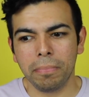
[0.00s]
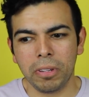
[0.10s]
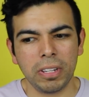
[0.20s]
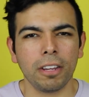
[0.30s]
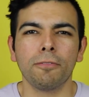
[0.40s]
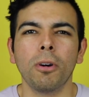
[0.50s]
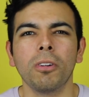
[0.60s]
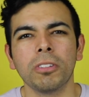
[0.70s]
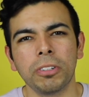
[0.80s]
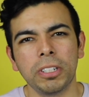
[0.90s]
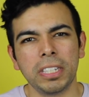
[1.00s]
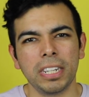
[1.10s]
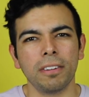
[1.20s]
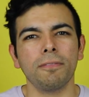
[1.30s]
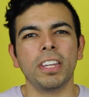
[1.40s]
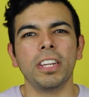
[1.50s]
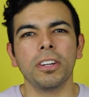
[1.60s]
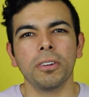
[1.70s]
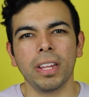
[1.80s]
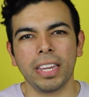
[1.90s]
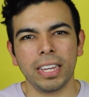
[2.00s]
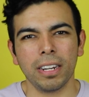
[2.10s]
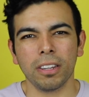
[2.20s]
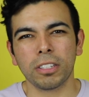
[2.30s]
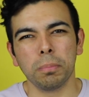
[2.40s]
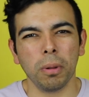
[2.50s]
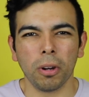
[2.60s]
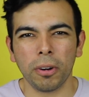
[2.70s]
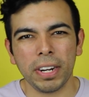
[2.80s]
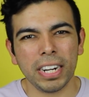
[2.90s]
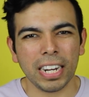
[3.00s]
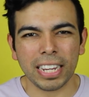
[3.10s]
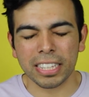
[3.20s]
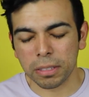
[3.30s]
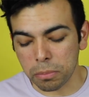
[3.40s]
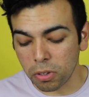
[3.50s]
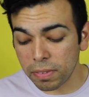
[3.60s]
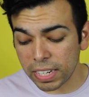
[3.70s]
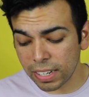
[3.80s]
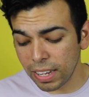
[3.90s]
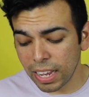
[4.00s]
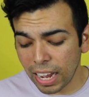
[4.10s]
you take photos or you see it in video, like it looks blurry and like it's moving.